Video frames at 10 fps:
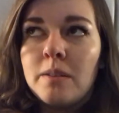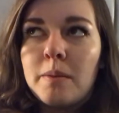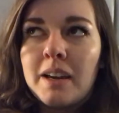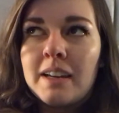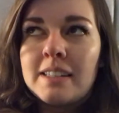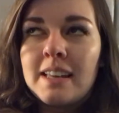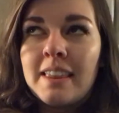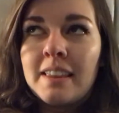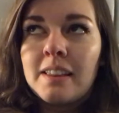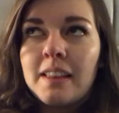because
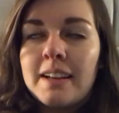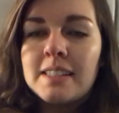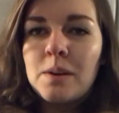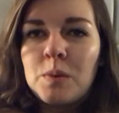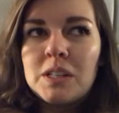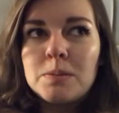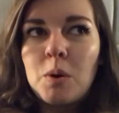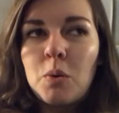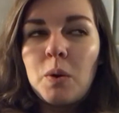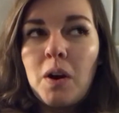I think the last time we
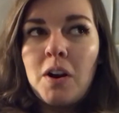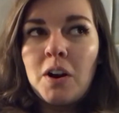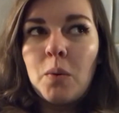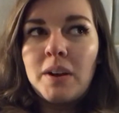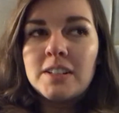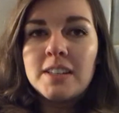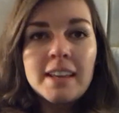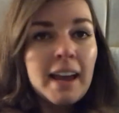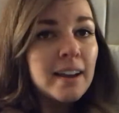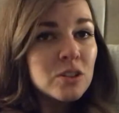spoke we were on our way to
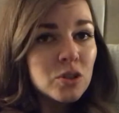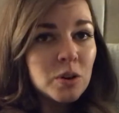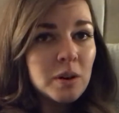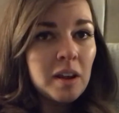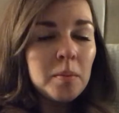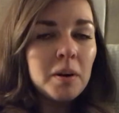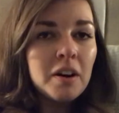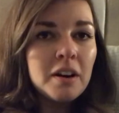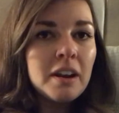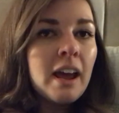the Castro
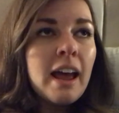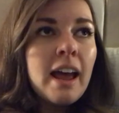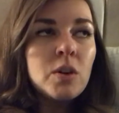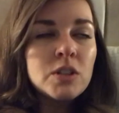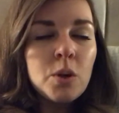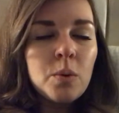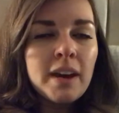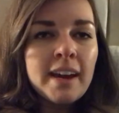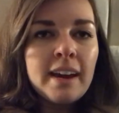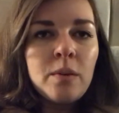neighborhood. So
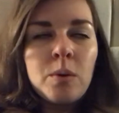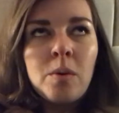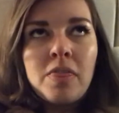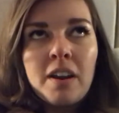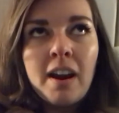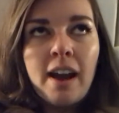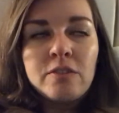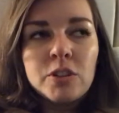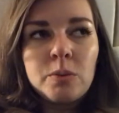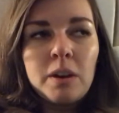we went there
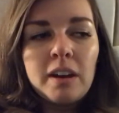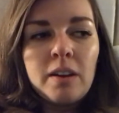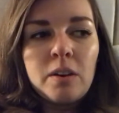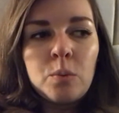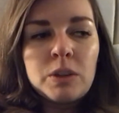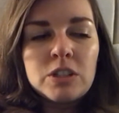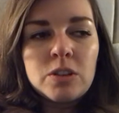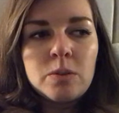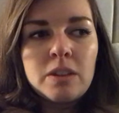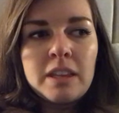after we went
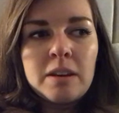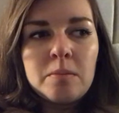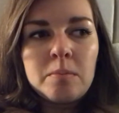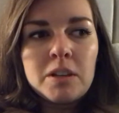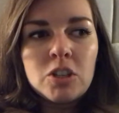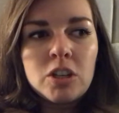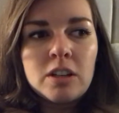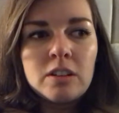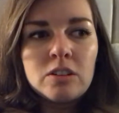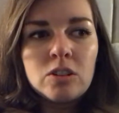to the
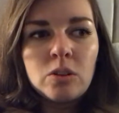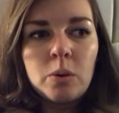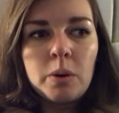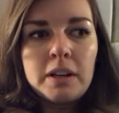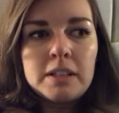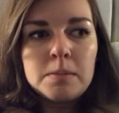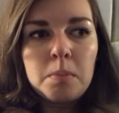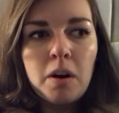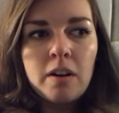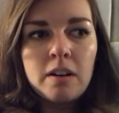Mission Dolores
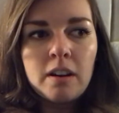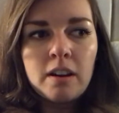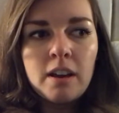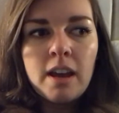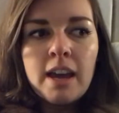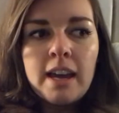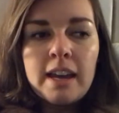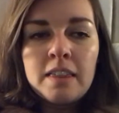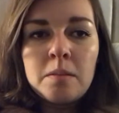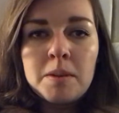Park
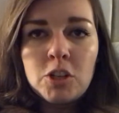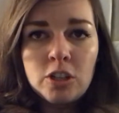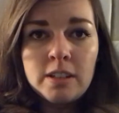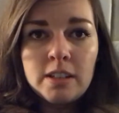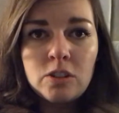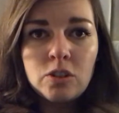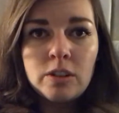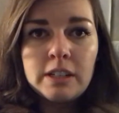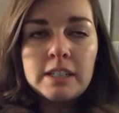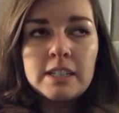in the Mission
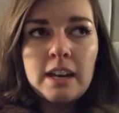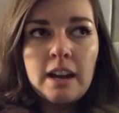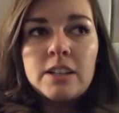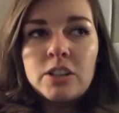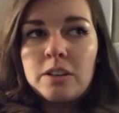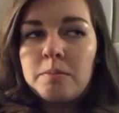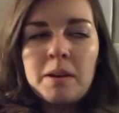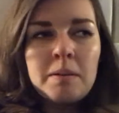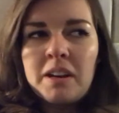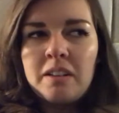District. It took
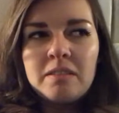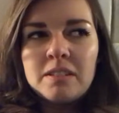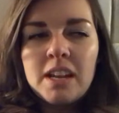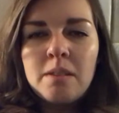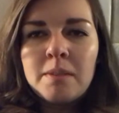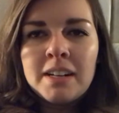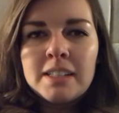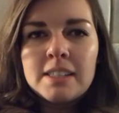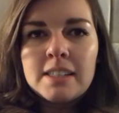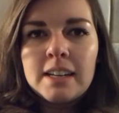maybe 10
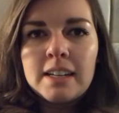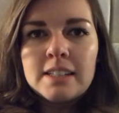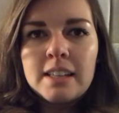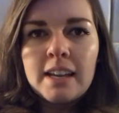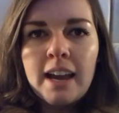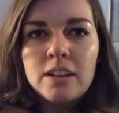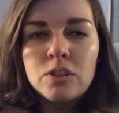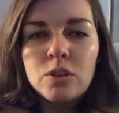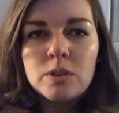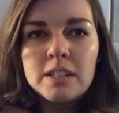minutes to get to the
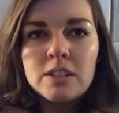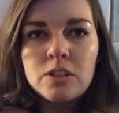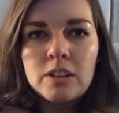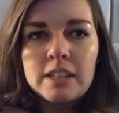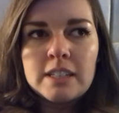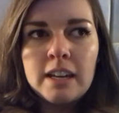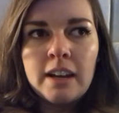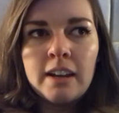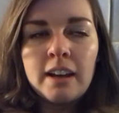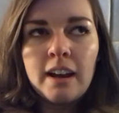Castro District,
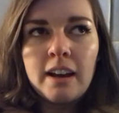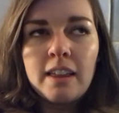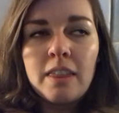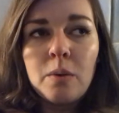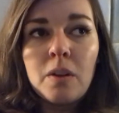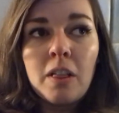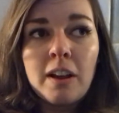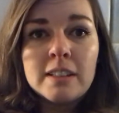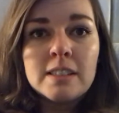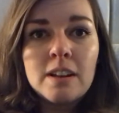There were
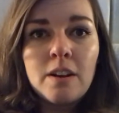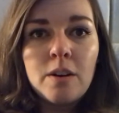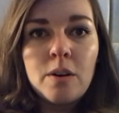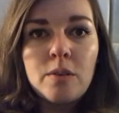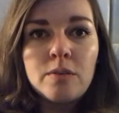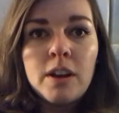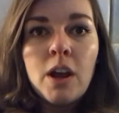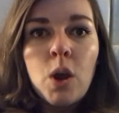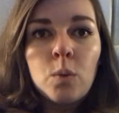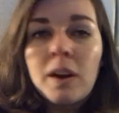lots of
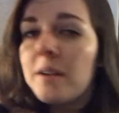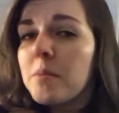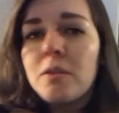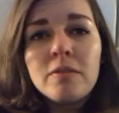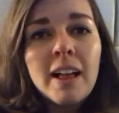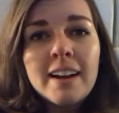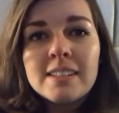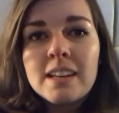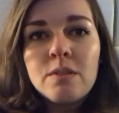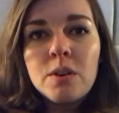rainbow
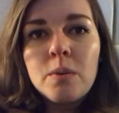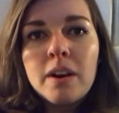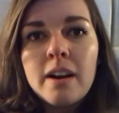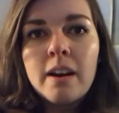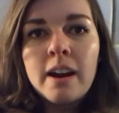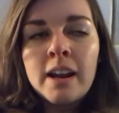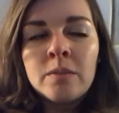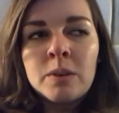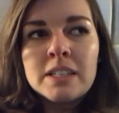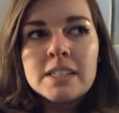flags everywhere,
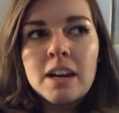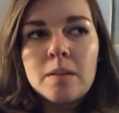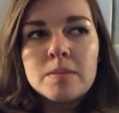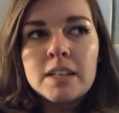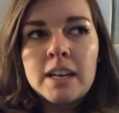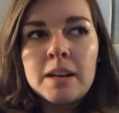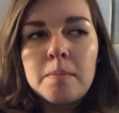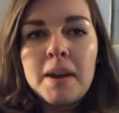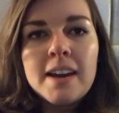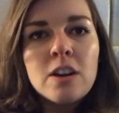and we stopped in a
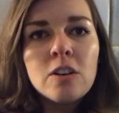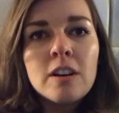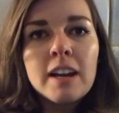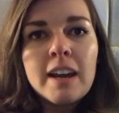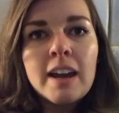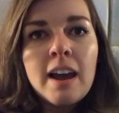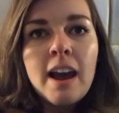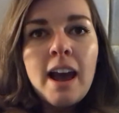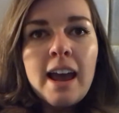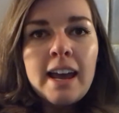bakery
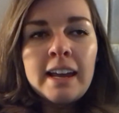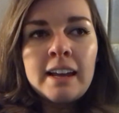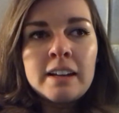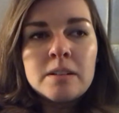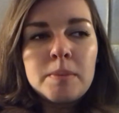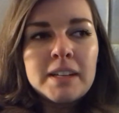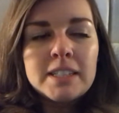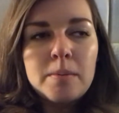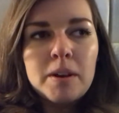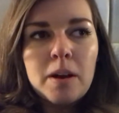and
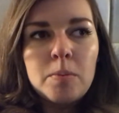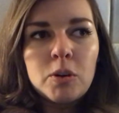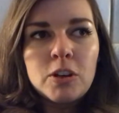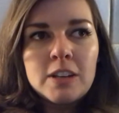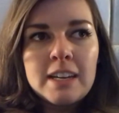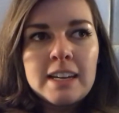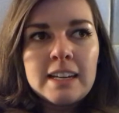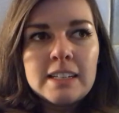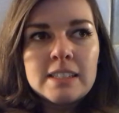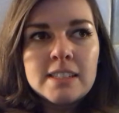picked up a couple
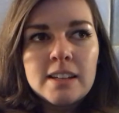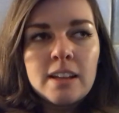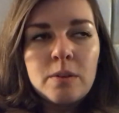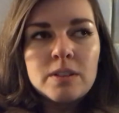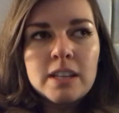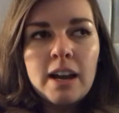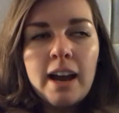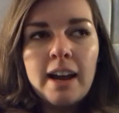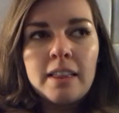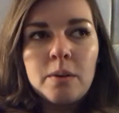cookies that was
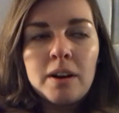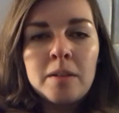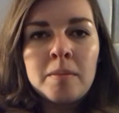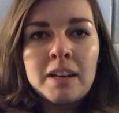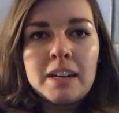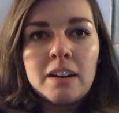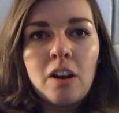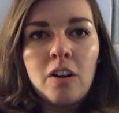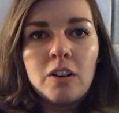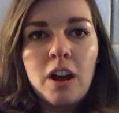highly recommended,
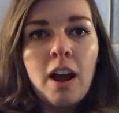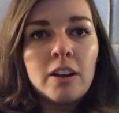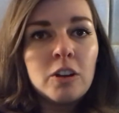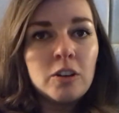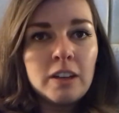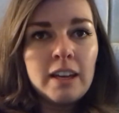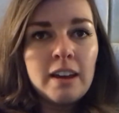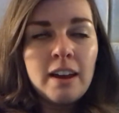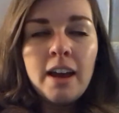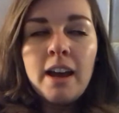called Hot
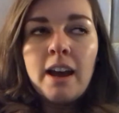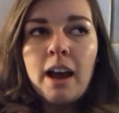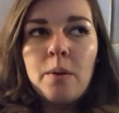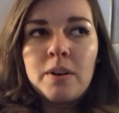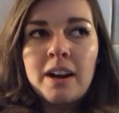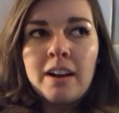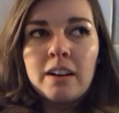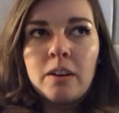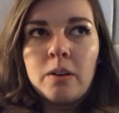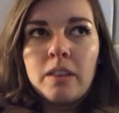Cookie. I would
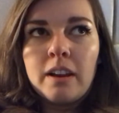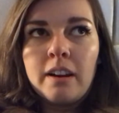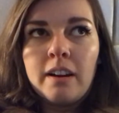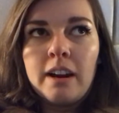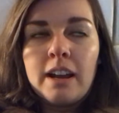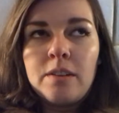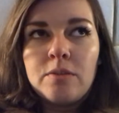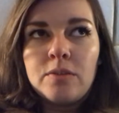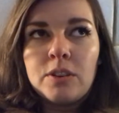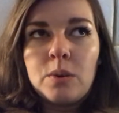not go there
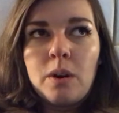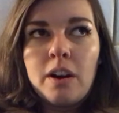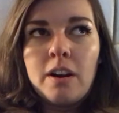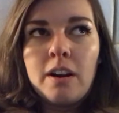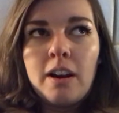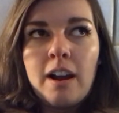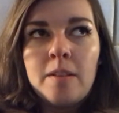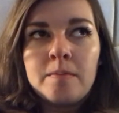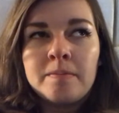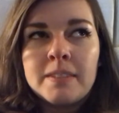if you are
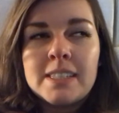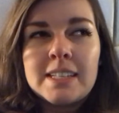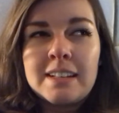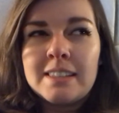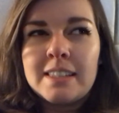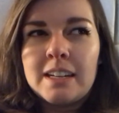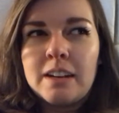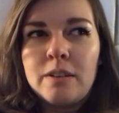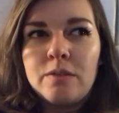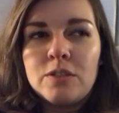
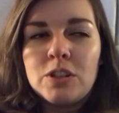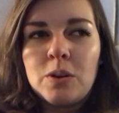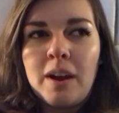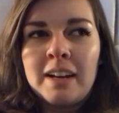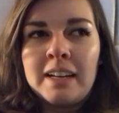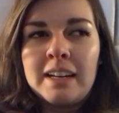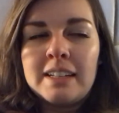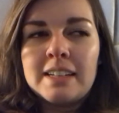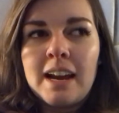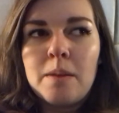sensitive to
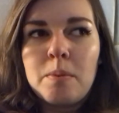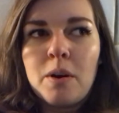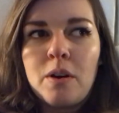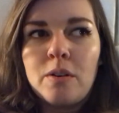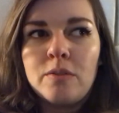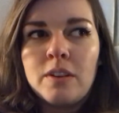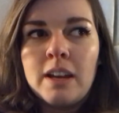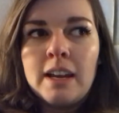any type of